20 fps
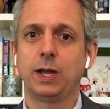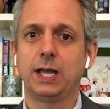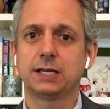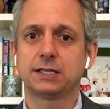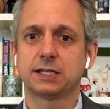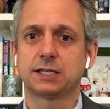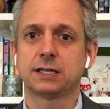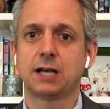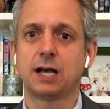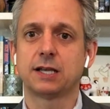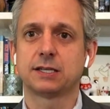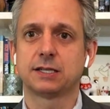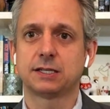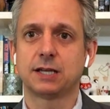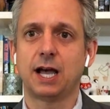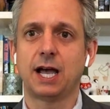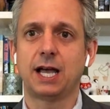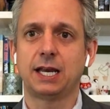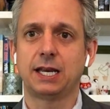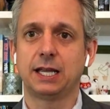we as a
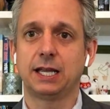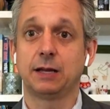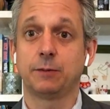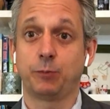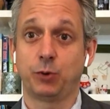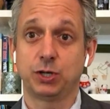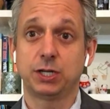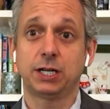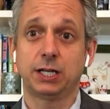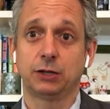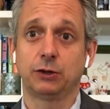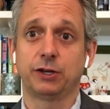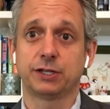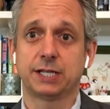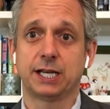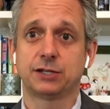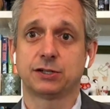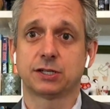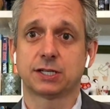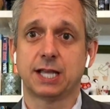society, particularly in
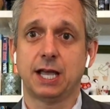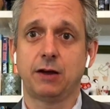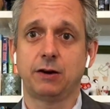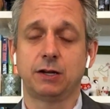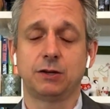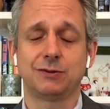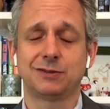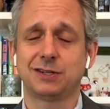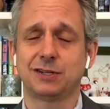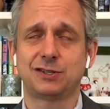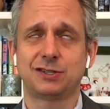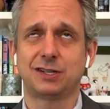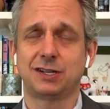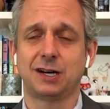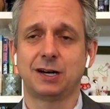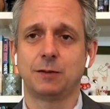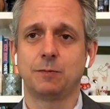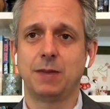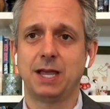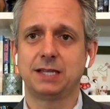Los Angeles County, who's just
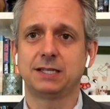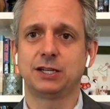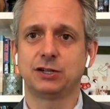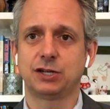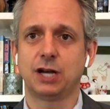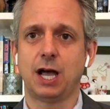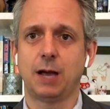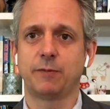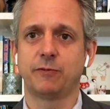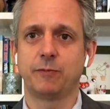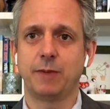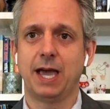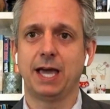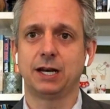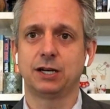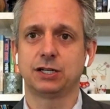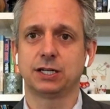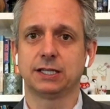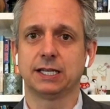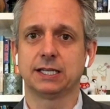done an amazing job of
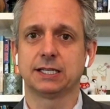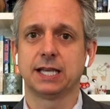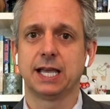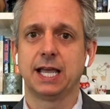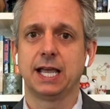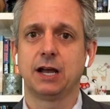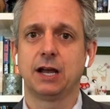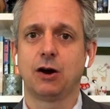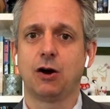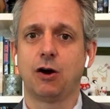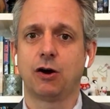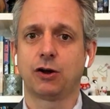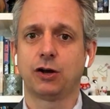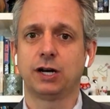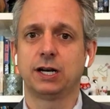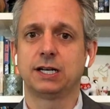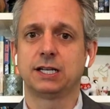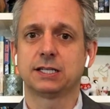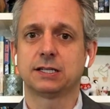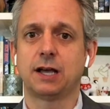managing this, are
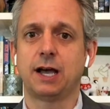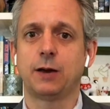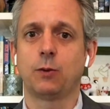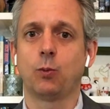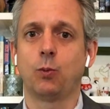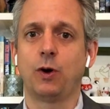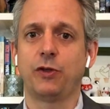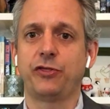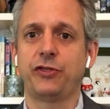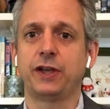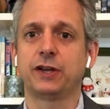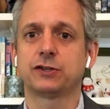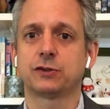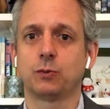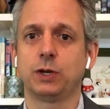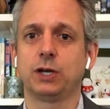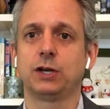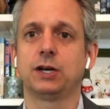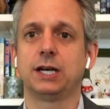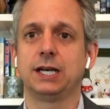going to decide what things are
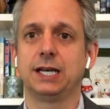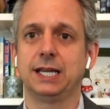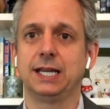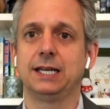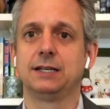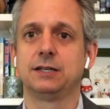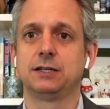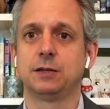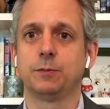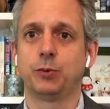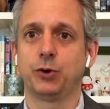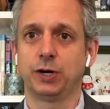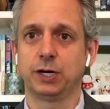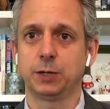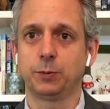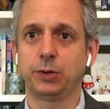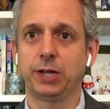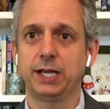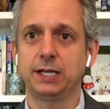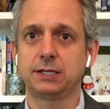we going to need to put
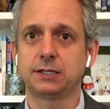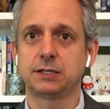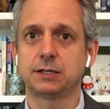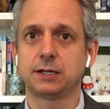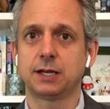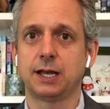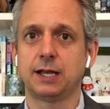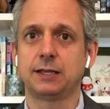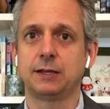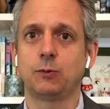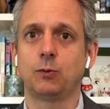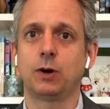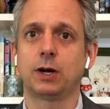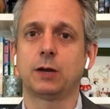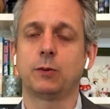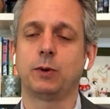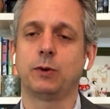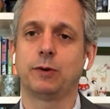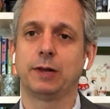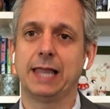into place and then what
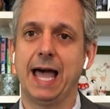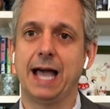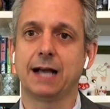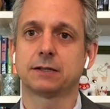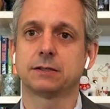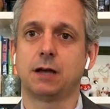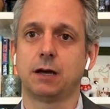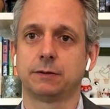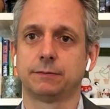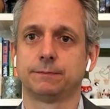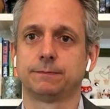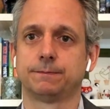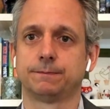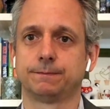can we relax on.